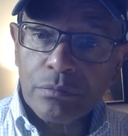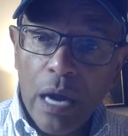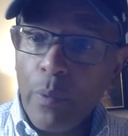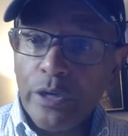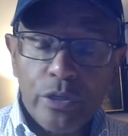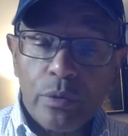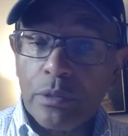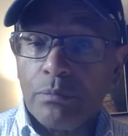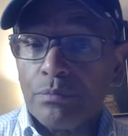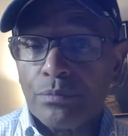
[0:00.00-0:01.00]
I wouldn't do it.
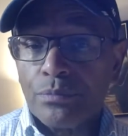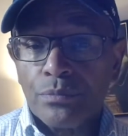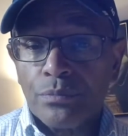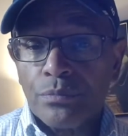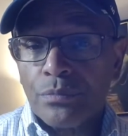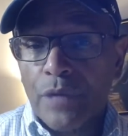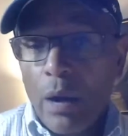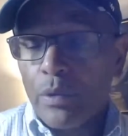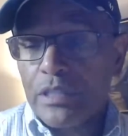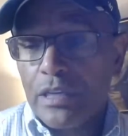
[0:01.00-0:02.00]

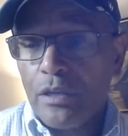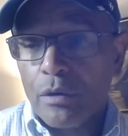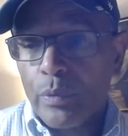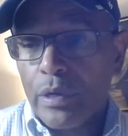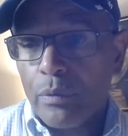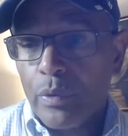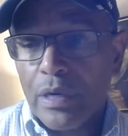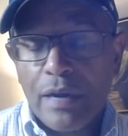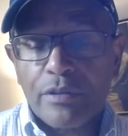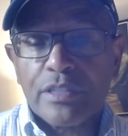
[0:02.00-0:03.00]
I would say, look, we're going
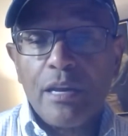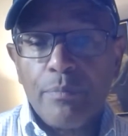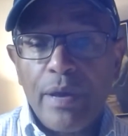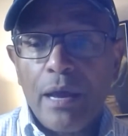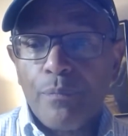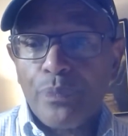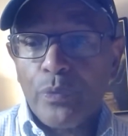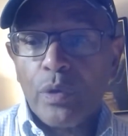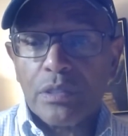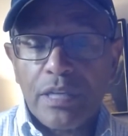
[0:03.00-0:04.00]
to have to stand pat.
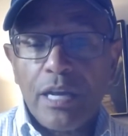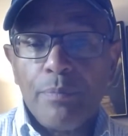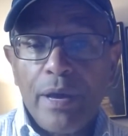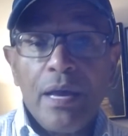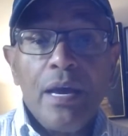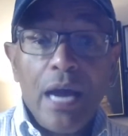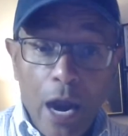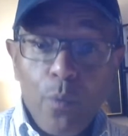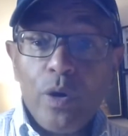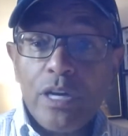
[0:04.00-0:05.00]
We're going to stand pat.
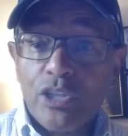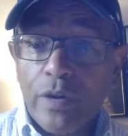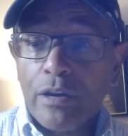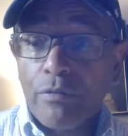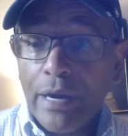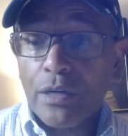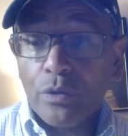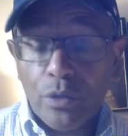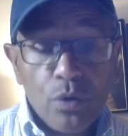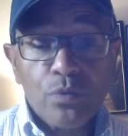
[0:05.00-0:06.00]
I would trade
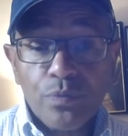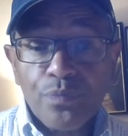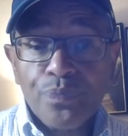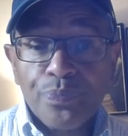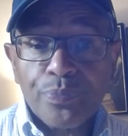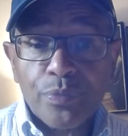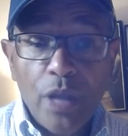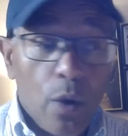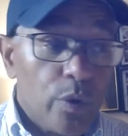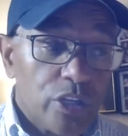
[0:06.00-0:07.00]
Randall, though.
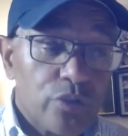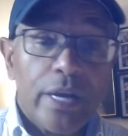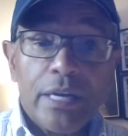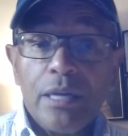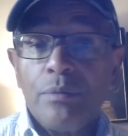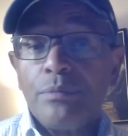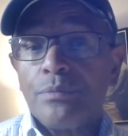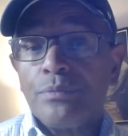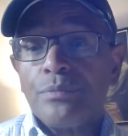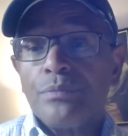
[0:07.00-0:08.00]
I would trade him
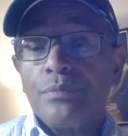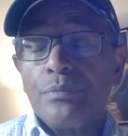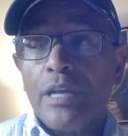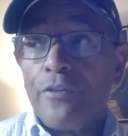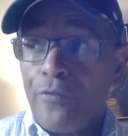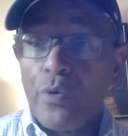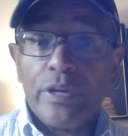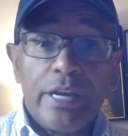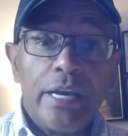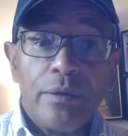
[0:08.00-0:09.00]
and
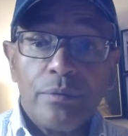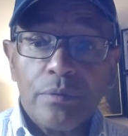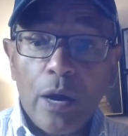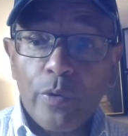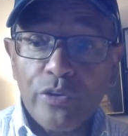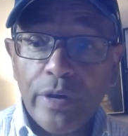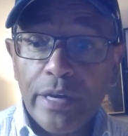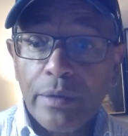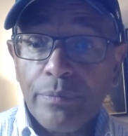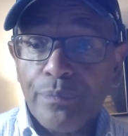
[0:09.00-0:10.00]
Fournier. I would
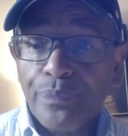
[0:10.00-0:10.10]
trade him.